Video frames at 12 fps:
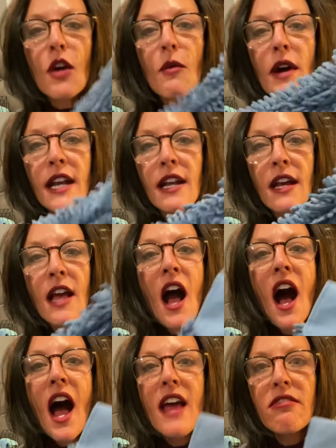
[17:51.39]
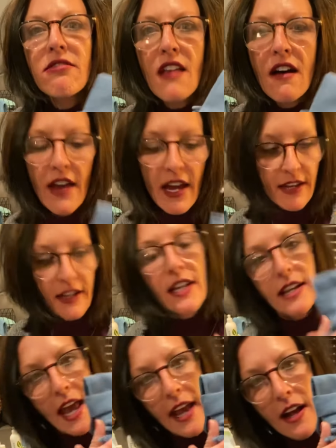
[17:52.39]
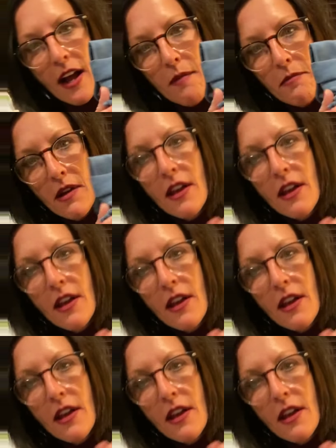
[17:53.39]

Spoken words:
one. I love, and it can hang up.